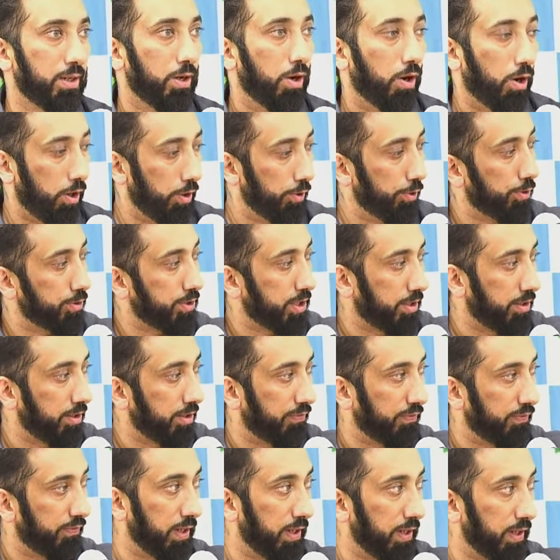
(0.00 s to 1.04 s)
All those other
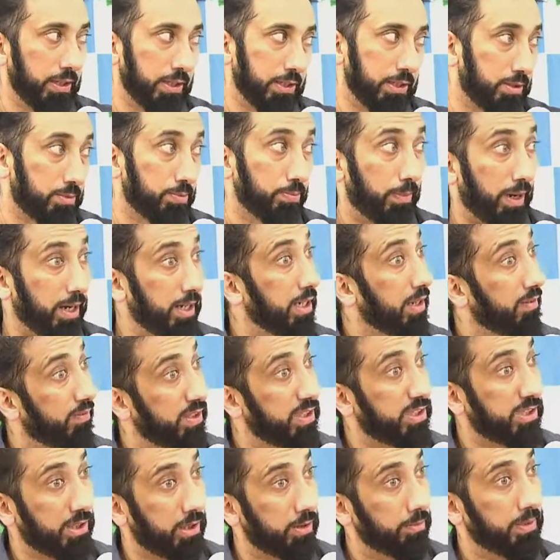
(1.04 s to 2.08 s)
failures might
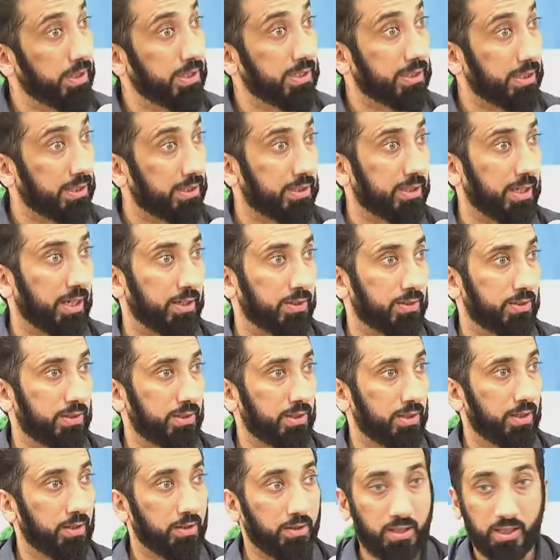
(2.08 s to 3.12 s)
even still mean
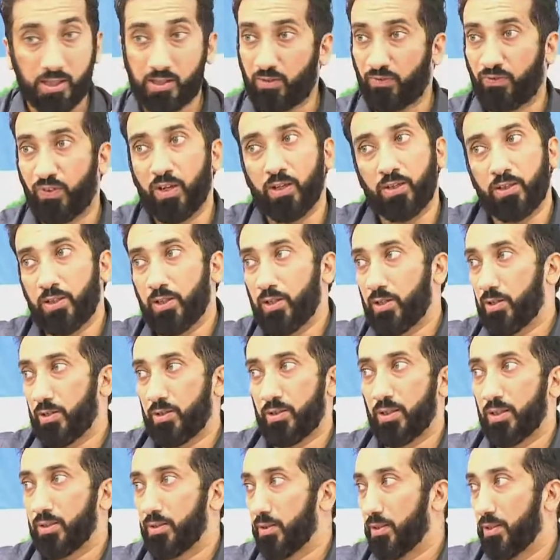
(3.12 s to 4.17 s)
success. This
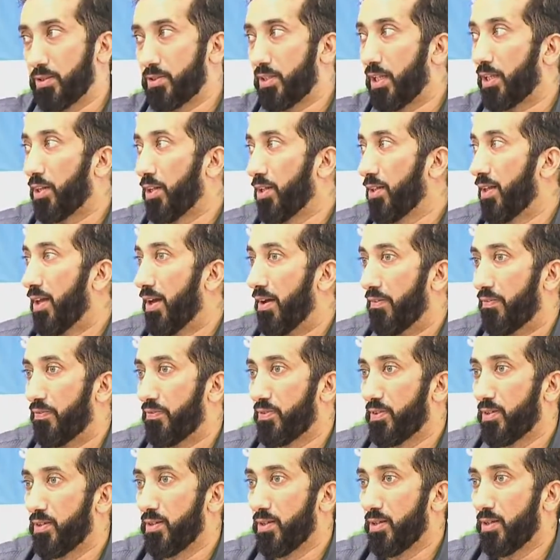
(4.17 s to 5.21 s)
failure, there's nothing left.
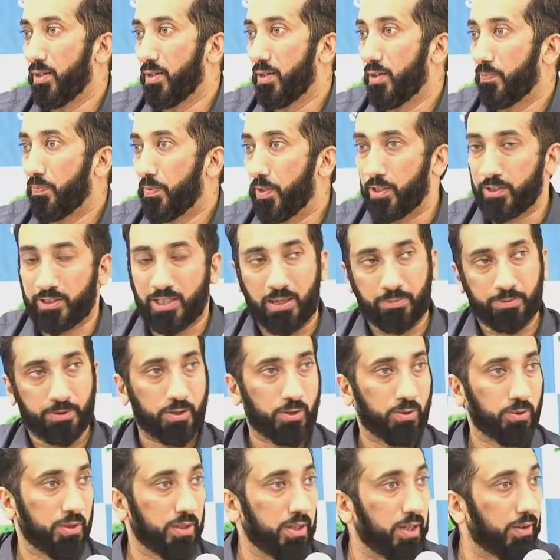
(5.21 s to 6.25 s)
There's
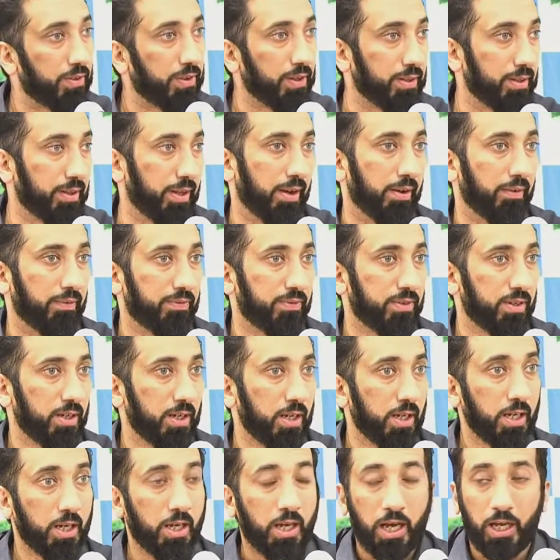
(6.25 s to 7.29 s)
absolutely nothing left.
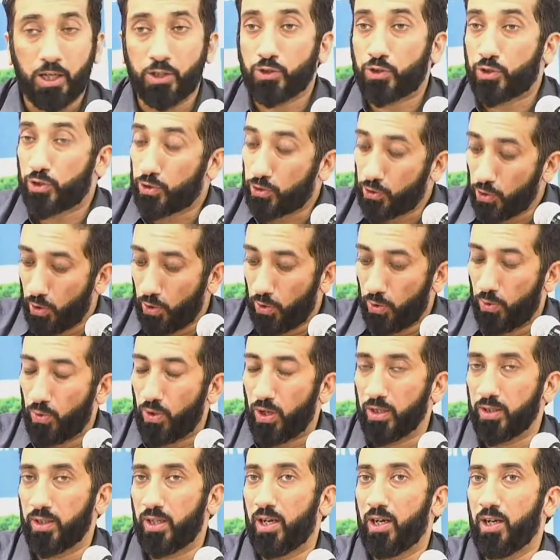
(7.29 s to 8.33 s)
And
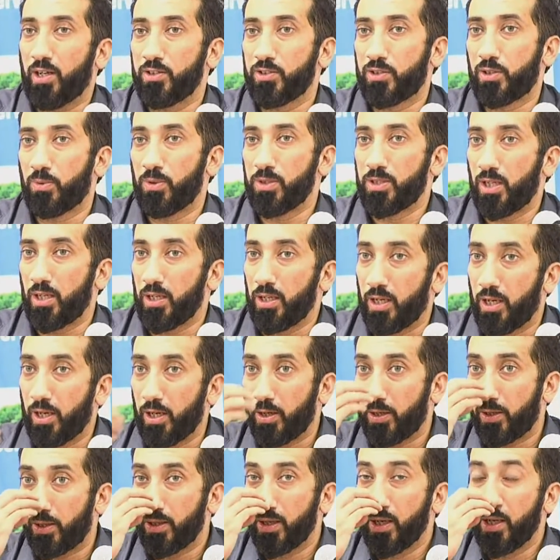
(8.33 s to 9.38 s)
so Allah Azza wa Jal
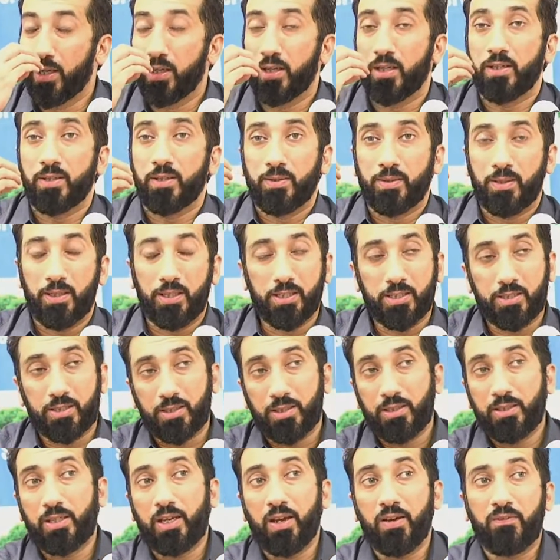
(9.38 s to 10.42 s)
here
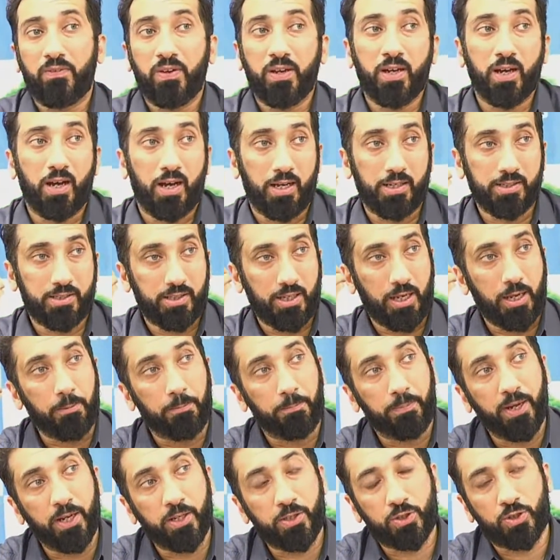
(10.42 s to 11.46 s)
is giving us
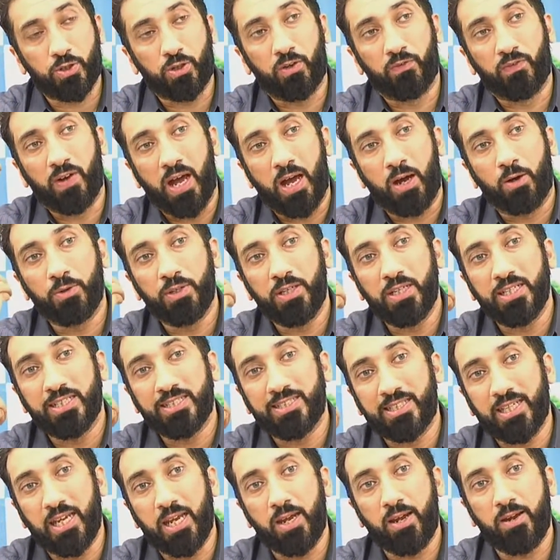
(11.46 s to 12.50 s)
a picture of how He
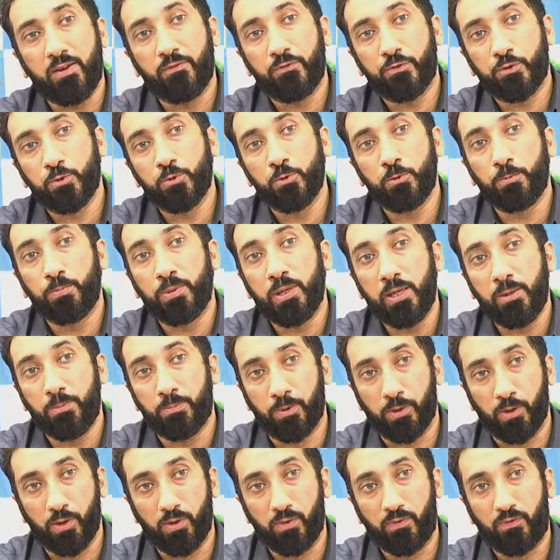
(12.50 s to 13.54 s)
saved two
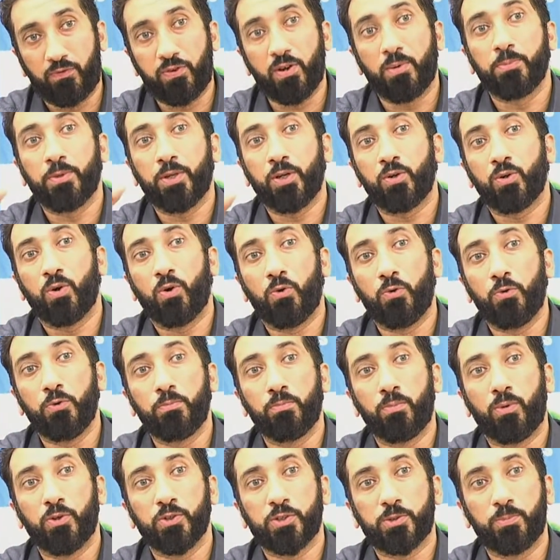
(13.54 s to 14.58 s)
people from their
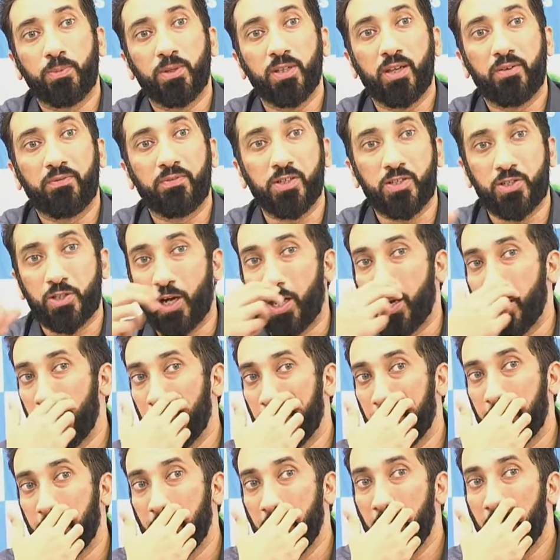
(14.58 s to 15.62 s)
own most beloved
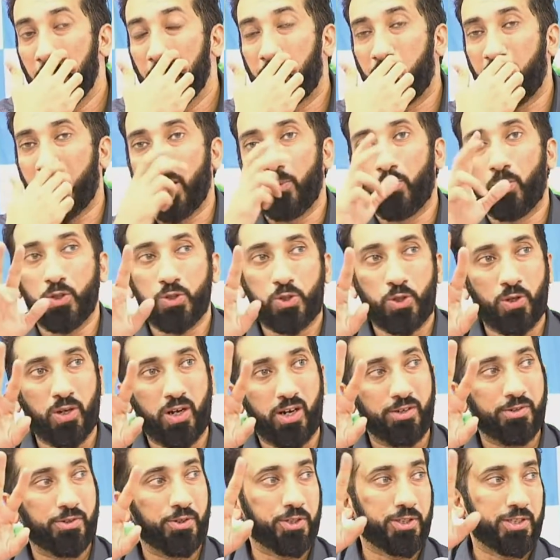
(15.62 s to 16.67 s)
child. But I want you to
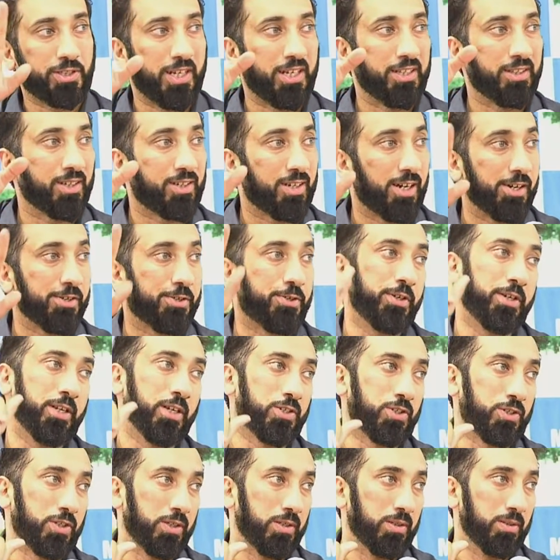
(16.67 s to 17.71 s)
understand the
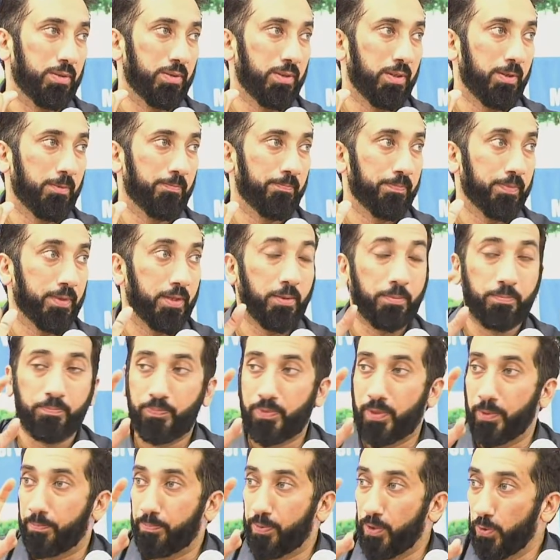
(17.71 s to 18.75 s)
contradiction,
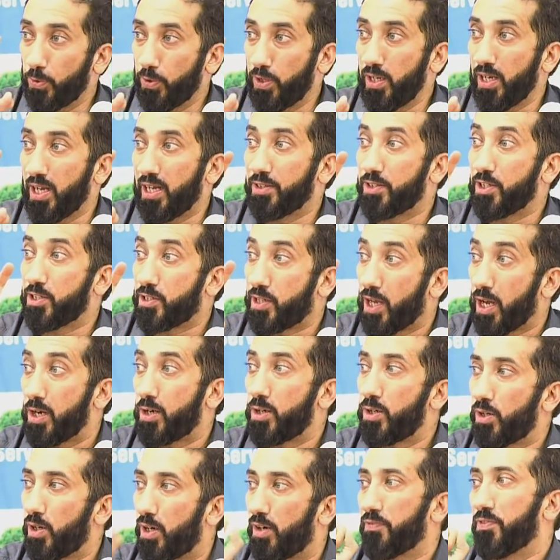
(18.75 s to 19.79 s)
the beauty and the
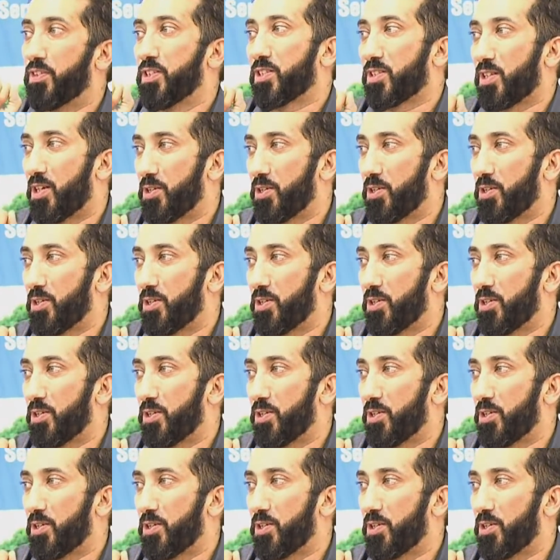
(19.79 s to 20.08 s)
terror of this